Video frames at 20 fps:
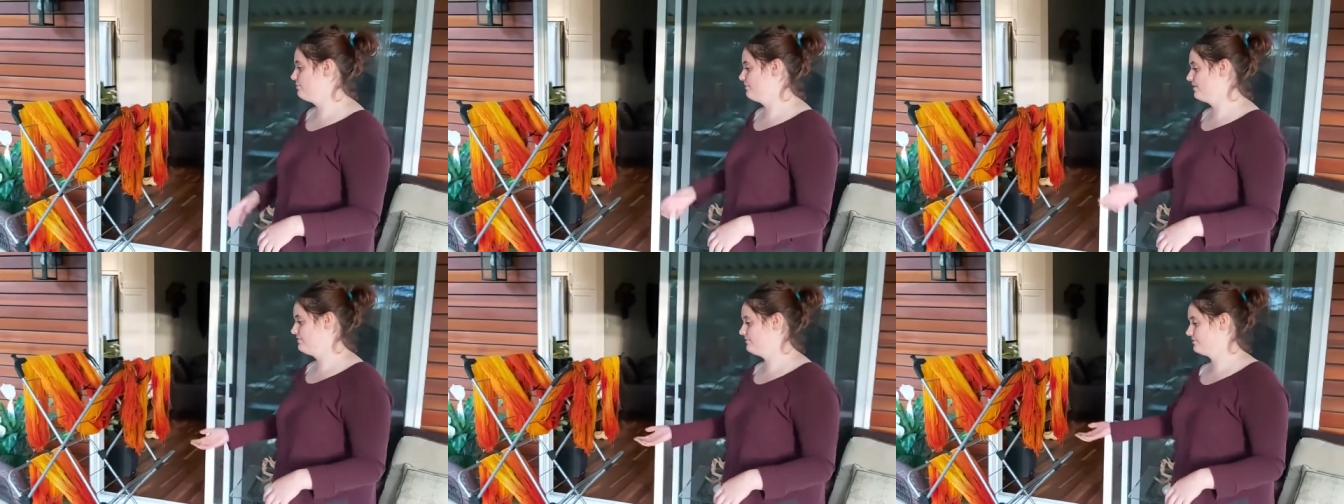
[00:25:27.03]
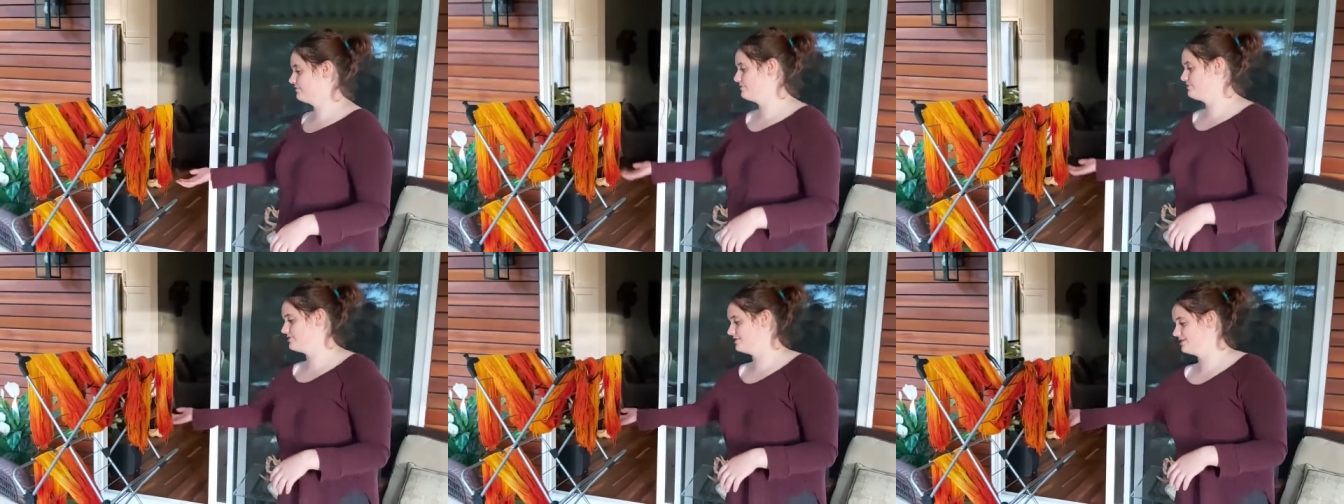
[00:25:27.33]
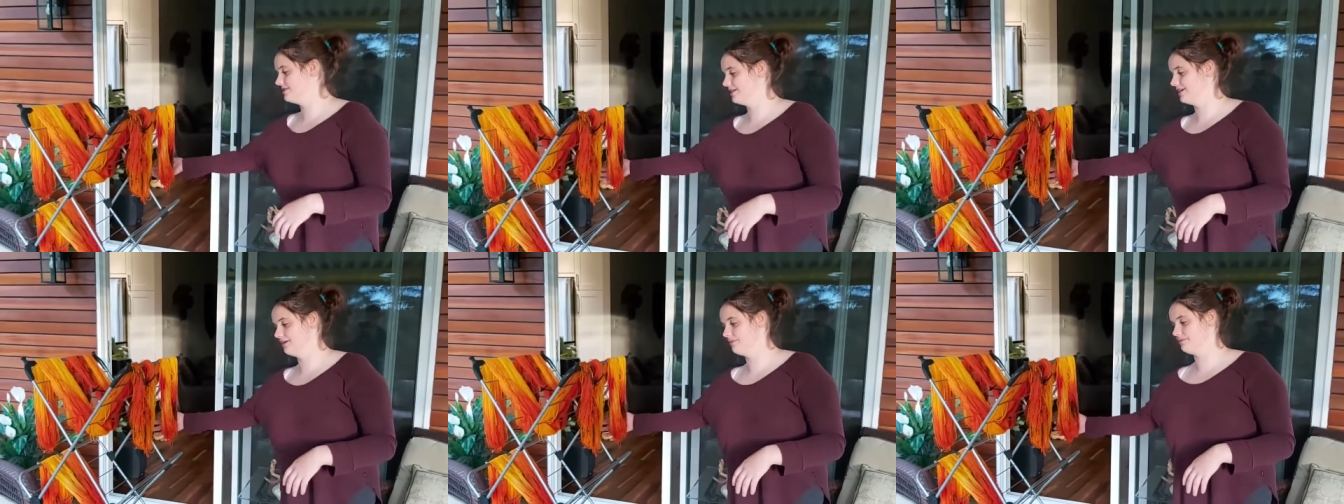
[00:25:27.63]
with my
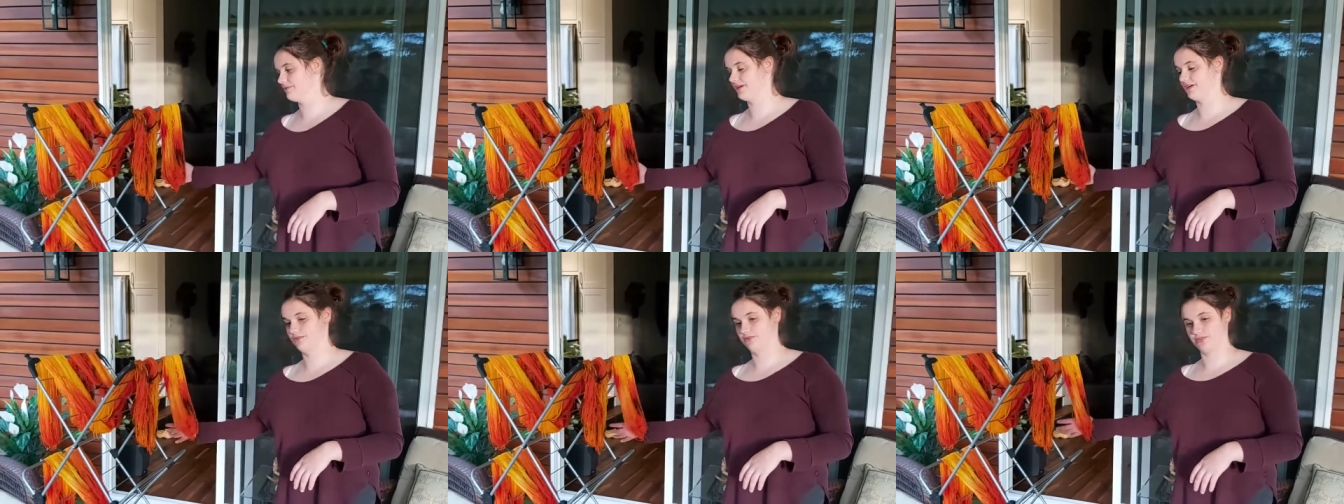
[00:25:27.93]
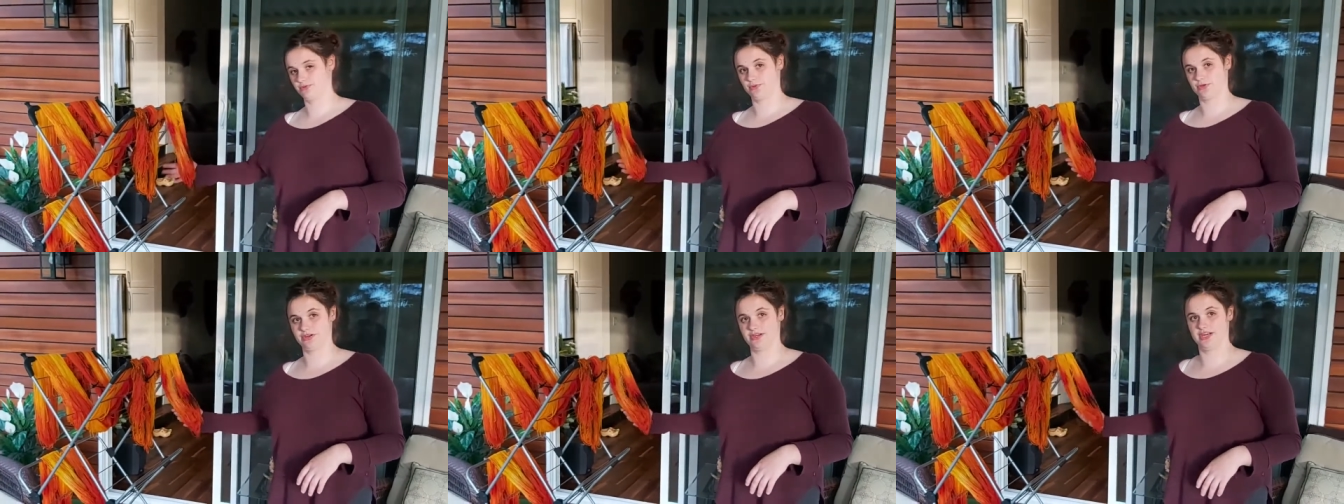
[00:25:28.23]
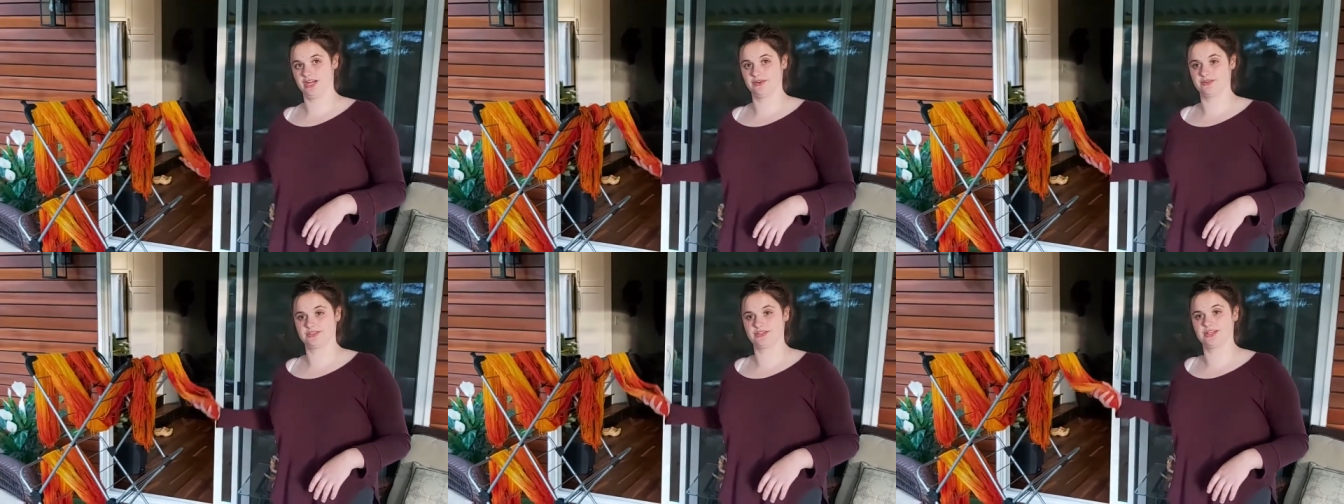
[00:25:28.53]
first attempt. I was
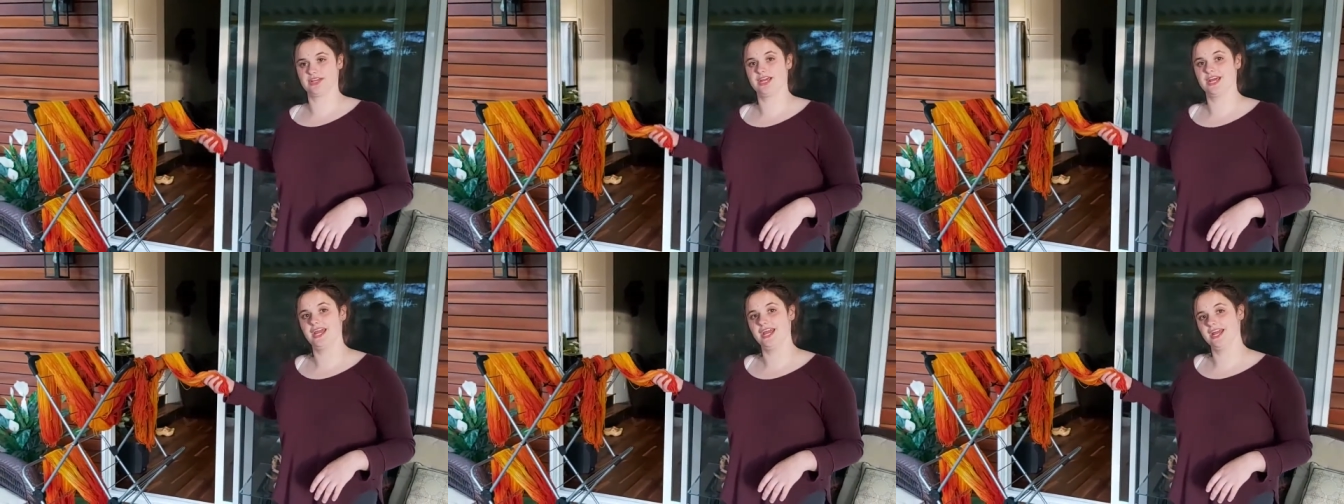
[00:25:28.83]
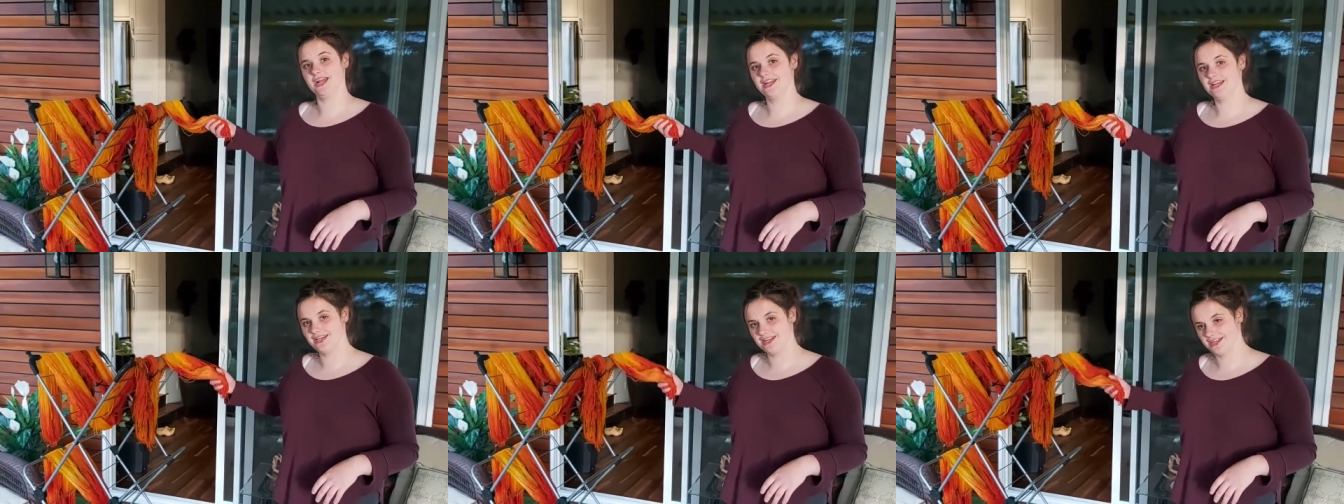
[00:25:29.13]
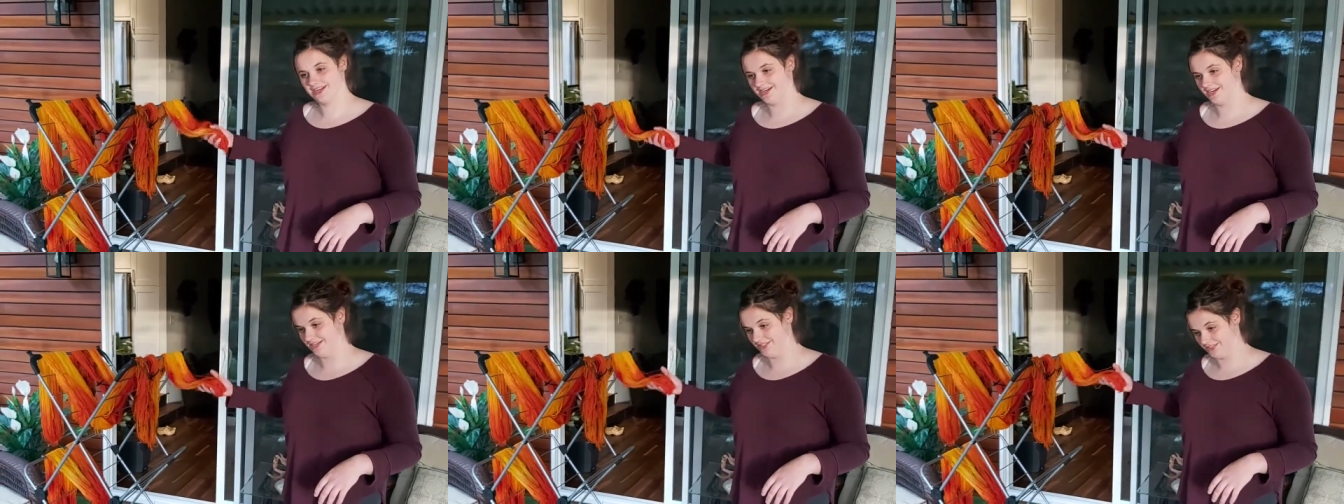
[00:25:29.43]
worried I was going to hate
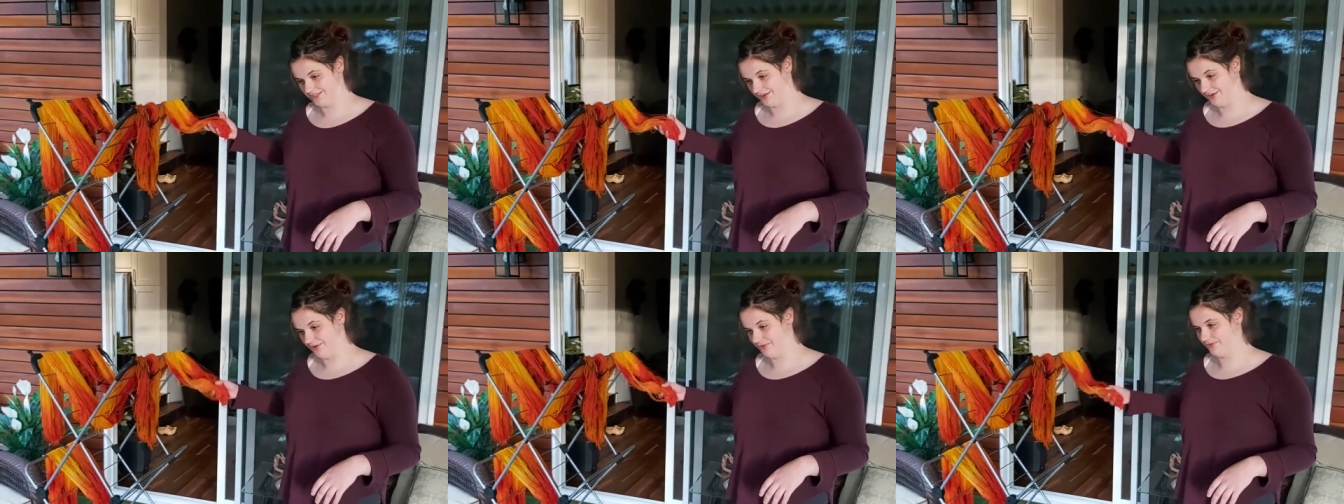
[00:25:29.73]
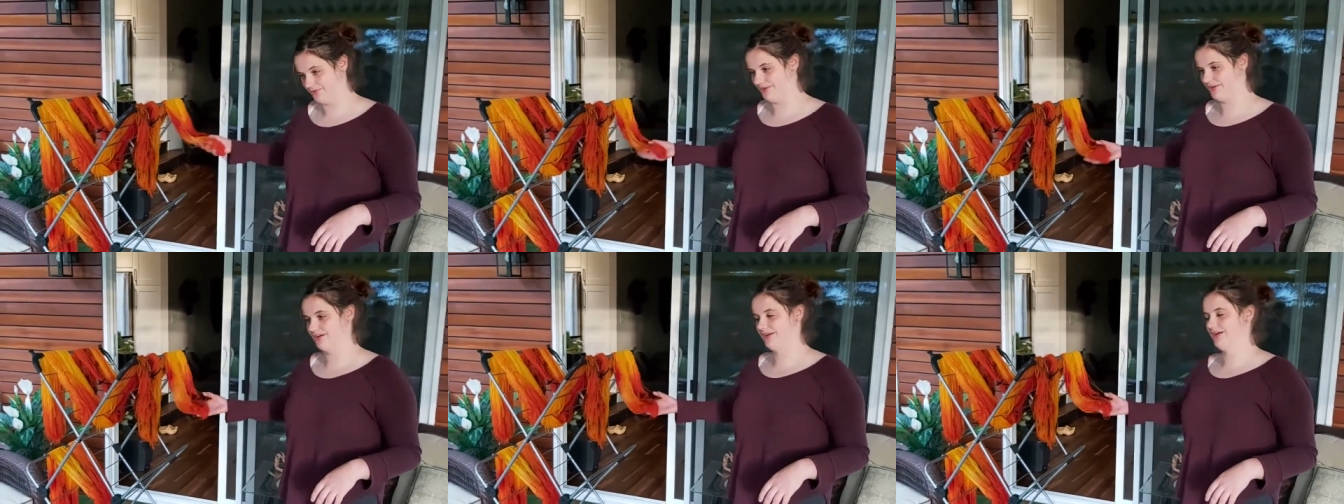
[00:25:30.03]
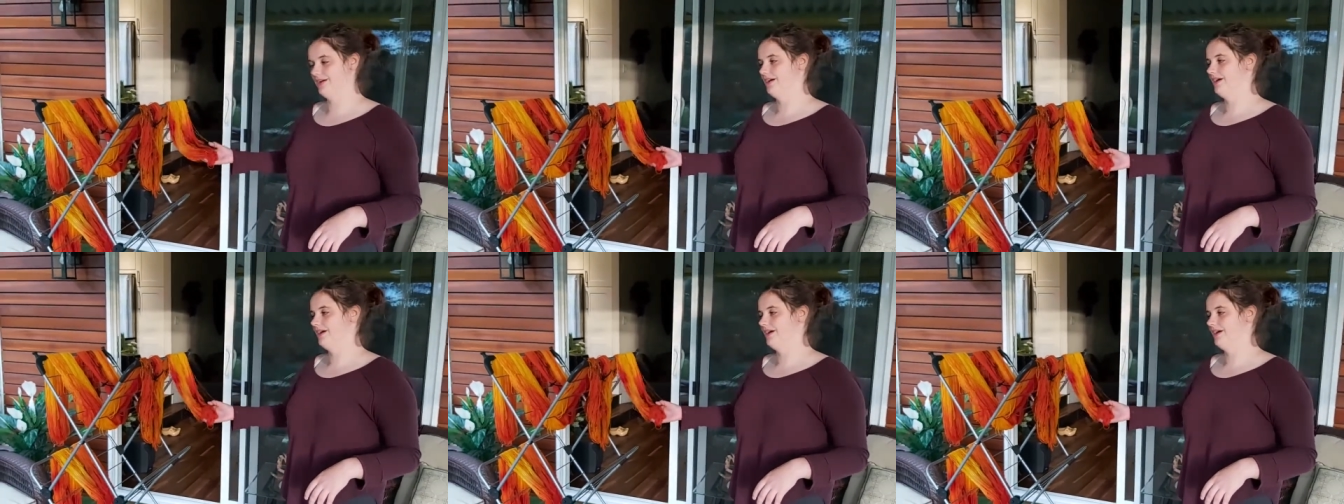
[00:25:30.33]
it. I don't.